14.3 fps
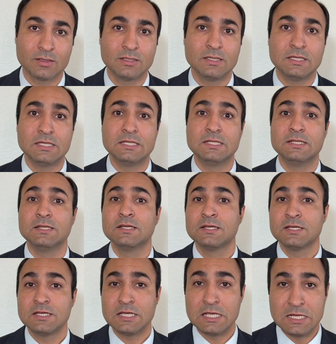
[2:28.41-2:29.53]
in
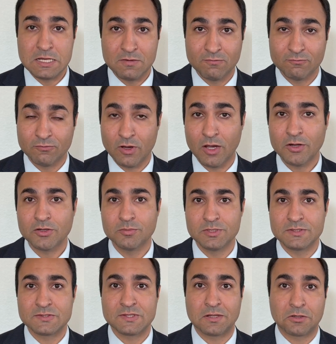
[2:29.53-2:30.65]

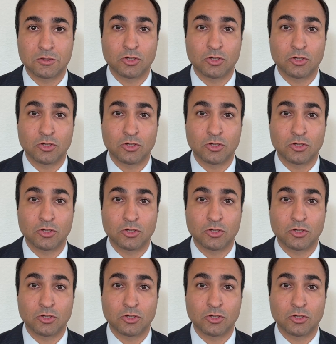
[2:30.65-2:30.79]
environments that are